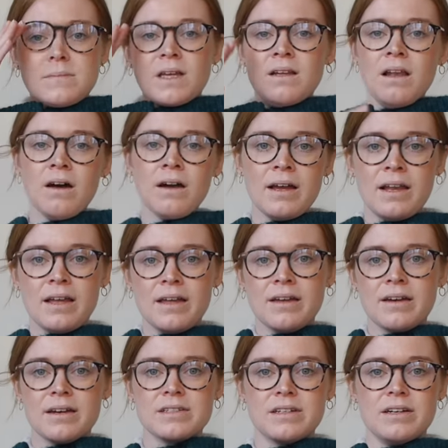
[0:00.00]
Luckily,
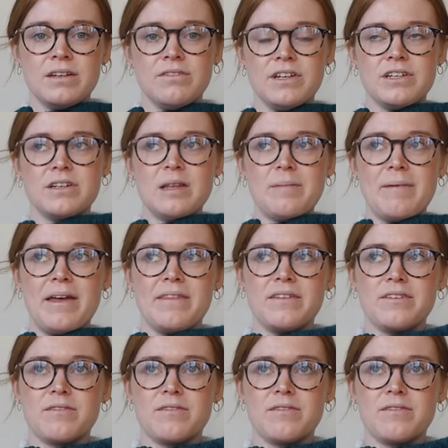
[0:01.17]
because I'd originally made this